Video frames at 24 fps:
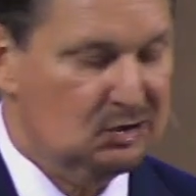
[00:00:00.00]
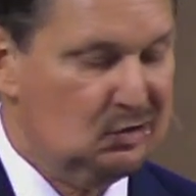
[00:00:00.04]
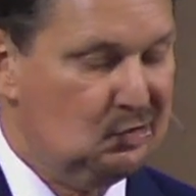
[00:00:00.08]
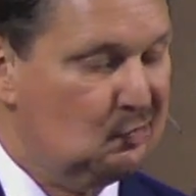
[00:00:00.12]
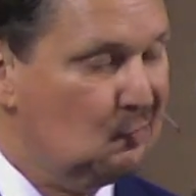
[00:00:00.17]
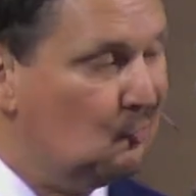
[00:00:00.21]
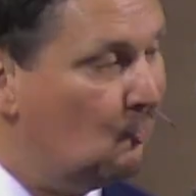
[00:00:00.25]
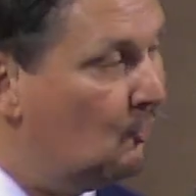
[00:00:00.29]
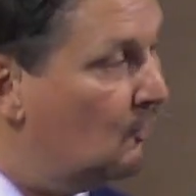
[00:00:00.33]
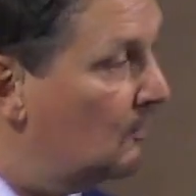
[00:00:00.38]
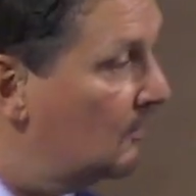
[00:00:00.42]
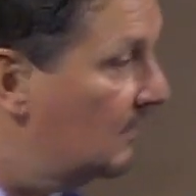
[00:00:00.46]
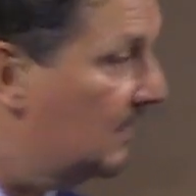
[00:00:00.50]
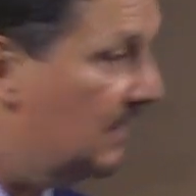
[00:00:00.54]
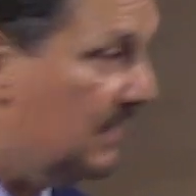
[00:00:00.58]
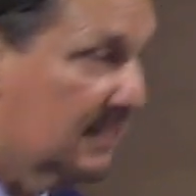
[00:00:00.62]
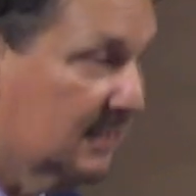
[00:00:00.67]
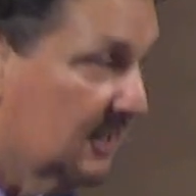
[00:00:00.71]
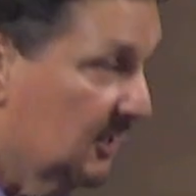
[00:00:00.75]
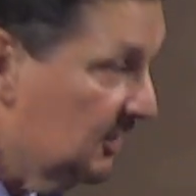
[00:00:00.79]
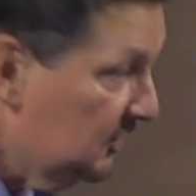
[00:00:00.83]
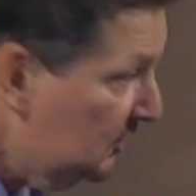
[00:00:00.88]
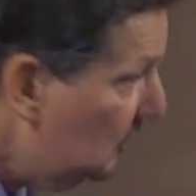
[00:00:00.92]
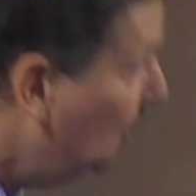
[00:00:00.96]

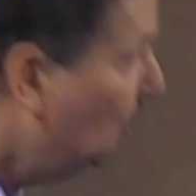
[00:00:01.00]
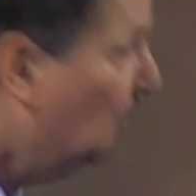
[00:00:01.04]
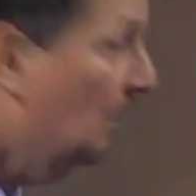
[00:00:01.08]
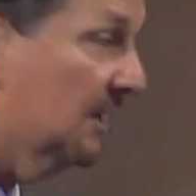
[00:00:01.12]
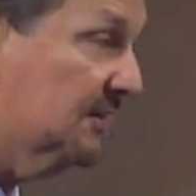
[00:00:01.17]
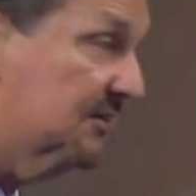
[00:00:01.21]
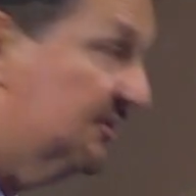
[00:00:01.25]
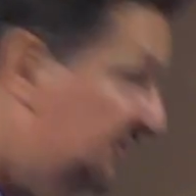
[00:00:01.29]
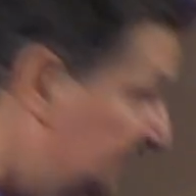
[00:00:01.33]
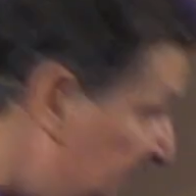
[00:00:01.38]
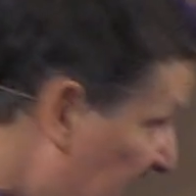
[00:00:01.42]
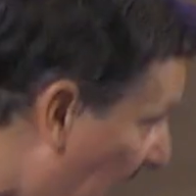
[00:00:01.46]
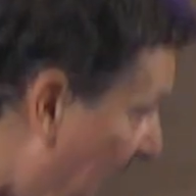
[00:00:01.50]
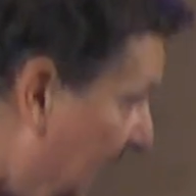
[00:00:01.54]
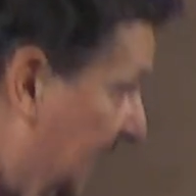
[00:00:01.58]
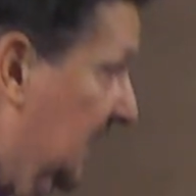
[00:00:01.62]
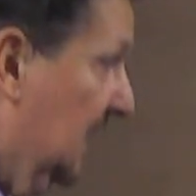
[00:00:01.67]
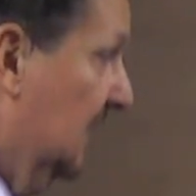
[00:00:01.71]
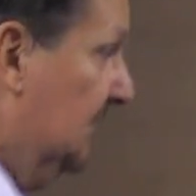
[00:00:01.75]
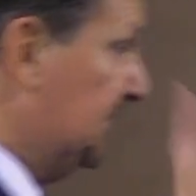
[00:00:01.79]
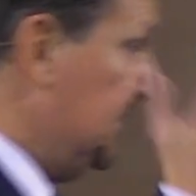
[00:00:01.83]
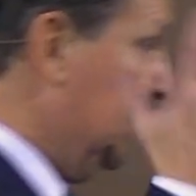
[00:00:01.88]
Surely you would think